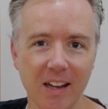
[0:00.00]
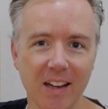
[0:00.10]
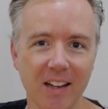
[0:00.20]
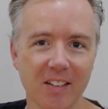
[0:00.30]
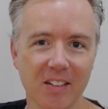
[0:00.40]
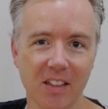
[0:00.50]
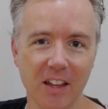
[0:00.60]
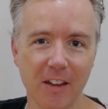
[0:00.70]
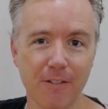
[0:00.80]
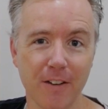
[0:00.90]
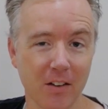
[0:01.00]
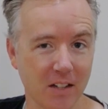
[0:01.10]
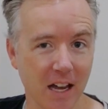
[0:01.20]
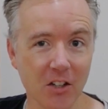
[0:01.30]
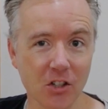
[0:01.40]
is the
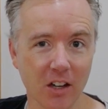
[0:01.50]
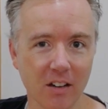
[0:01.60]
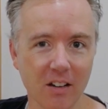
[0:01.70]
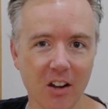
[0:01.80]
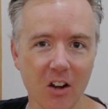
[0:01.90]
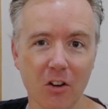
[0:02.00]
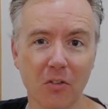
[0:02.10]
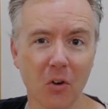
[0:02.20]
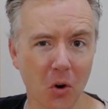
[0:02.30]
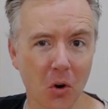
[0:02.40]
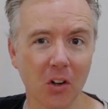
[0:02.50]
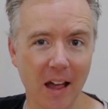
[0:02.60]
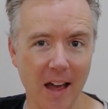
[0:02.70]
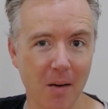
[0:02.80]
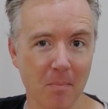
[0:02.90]
foundation of
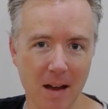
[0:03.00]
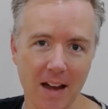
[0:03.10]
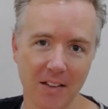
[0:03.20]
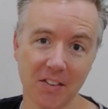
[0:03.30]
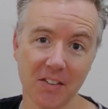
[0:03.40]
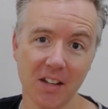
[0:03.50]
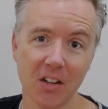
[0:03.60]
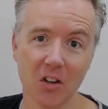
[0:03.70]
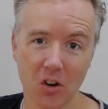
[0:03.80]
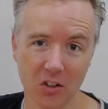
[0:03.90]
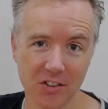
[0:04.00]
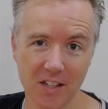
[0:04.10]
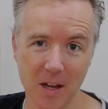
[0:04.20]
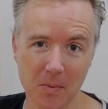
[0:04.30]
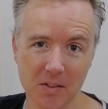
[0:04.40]
all our maths
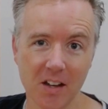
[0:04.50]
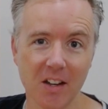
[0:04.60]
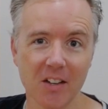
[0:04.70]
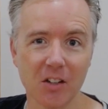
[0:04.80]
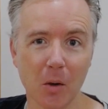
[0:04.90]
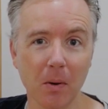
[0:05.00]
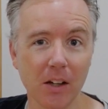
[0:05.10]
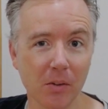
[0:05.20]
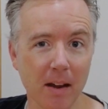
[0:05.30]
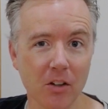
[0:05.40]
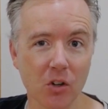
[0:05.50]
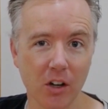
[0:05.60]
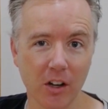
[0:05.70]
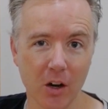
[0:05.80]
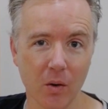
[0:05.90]
concepts. So please make
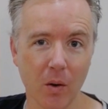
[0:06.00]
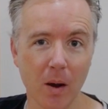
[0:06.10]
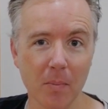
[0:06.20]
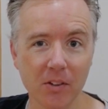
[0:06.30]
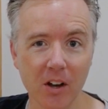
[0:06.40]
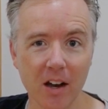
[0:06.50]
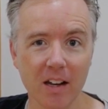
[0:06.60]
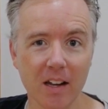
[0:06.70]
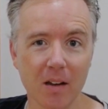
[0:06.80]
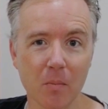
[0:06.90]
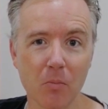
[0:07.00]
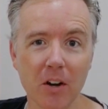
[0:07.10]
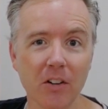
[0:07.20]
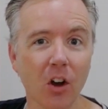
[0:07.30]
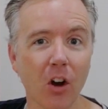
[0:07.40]
sure you go to our website,
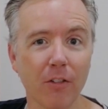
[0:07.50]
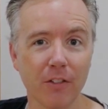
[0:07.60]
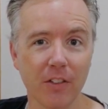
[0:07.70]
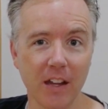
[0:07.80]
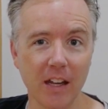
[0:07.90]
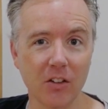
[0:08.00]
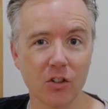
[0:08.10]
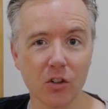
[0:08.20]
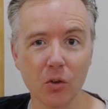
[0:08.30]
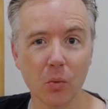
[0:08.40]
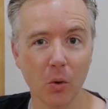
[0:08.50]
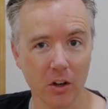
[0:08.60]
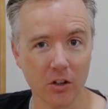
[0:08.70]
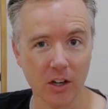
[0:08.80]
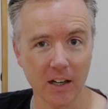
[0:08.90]
print off the two
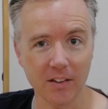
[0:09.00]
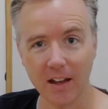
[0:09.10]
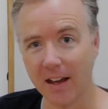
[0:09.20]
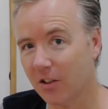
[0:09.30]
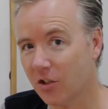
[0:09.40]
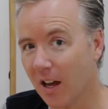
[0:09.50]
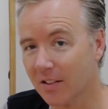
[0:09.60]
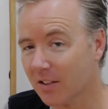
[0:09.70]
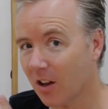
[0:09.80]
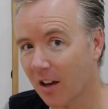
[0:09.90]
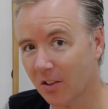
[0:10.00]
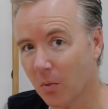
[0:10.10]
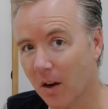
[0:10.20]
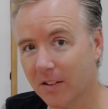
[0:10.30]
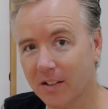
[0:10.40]
worksheets. They are just like
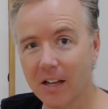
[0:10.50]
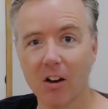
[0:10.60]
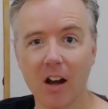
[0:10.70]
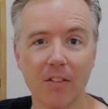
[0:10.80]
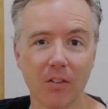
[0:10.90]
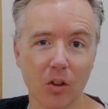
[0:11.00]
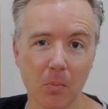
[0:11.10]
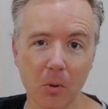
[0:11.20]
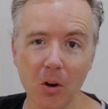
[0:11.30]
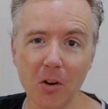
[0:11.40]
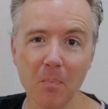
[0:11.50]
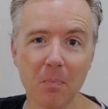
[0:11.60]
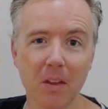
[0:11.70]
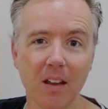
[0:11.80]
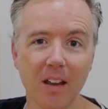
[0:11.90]
the ones here I have on the board,
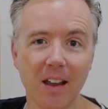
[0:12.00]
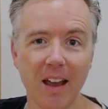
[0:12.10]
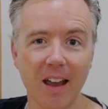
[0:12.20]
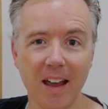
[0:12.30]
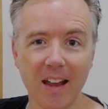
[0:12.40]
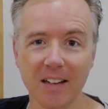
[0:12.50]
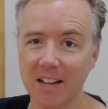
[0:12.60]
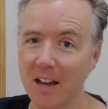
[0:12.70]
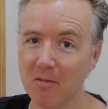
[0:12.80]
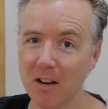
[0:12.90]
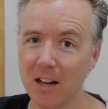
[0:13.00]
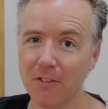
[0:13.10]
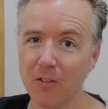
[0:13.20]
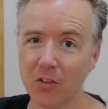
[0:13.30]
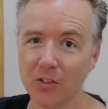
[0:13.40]
and get
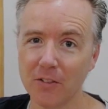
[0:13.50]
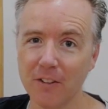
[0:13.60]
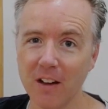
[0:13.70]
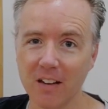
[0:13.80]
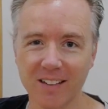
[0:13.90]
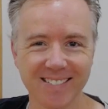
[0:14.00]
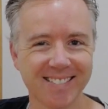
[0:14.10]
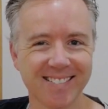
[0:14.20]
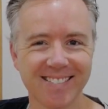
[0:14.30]
ready for some fun.